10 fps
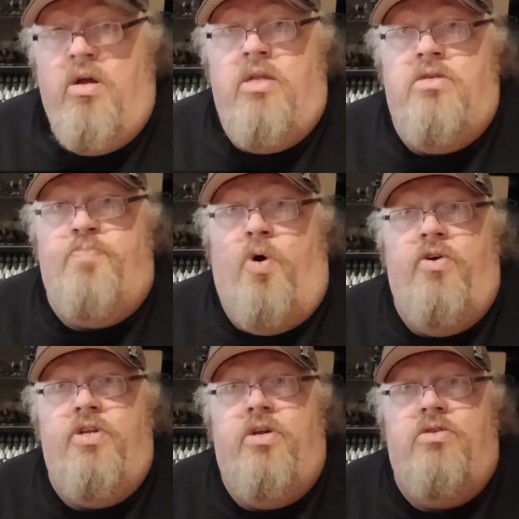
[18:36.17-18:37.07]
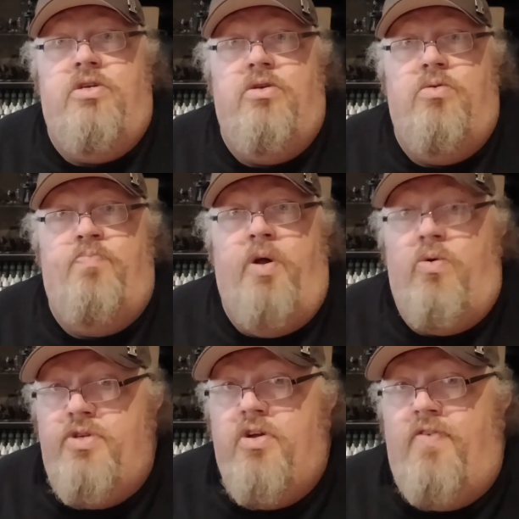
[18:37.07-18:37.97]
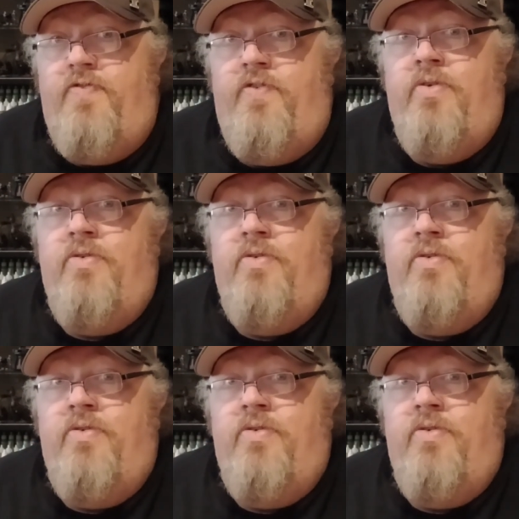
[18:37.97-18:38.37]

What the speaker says: inspiring you to build stuff.